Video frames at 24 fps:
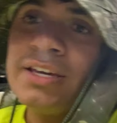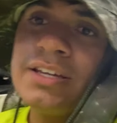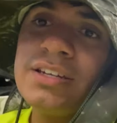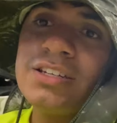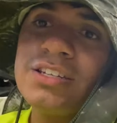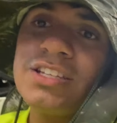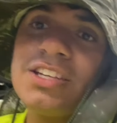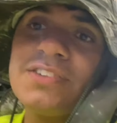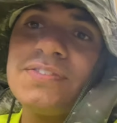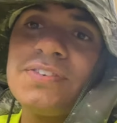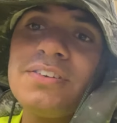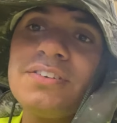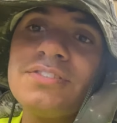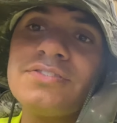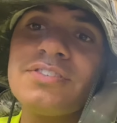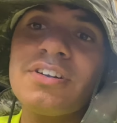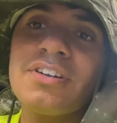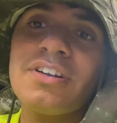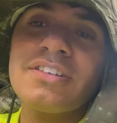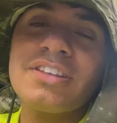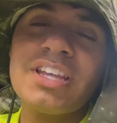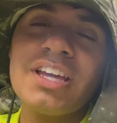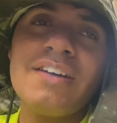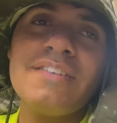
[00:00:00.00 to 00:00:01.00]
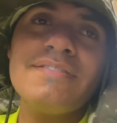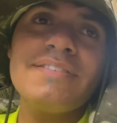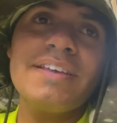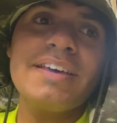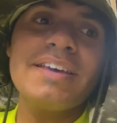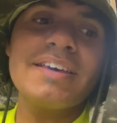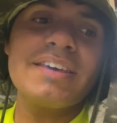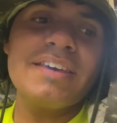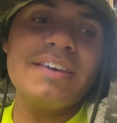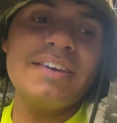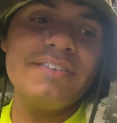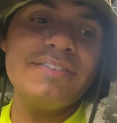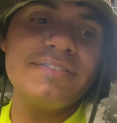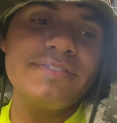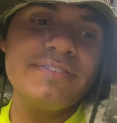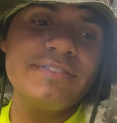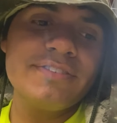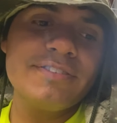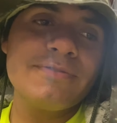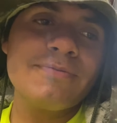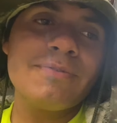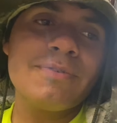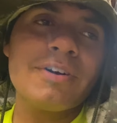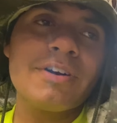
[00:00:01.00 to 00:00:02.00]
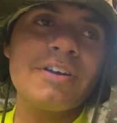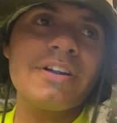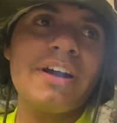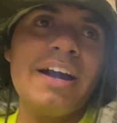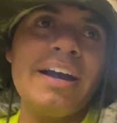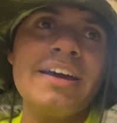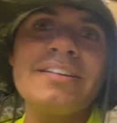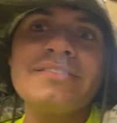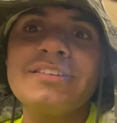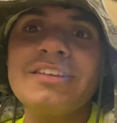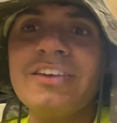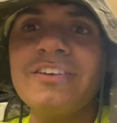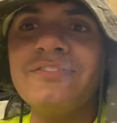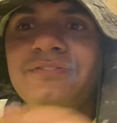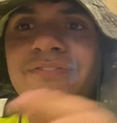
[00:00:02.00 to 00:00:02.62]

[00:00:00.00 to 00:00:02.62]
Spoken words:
this phone's starting to have, like, issues where I delete